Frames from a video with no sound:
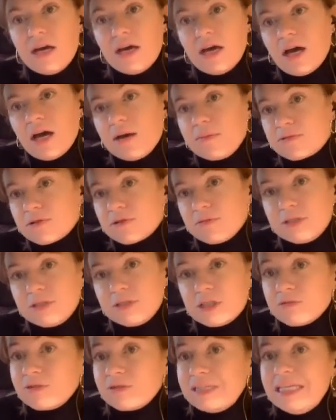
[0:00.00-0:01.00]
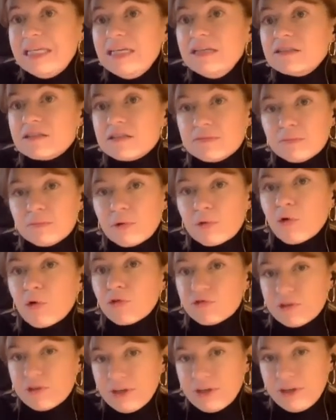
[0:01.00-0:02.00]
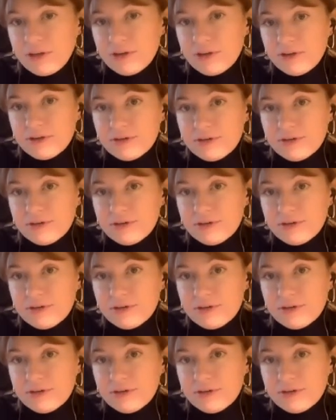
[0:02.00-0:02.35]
I probably don't need moreover here.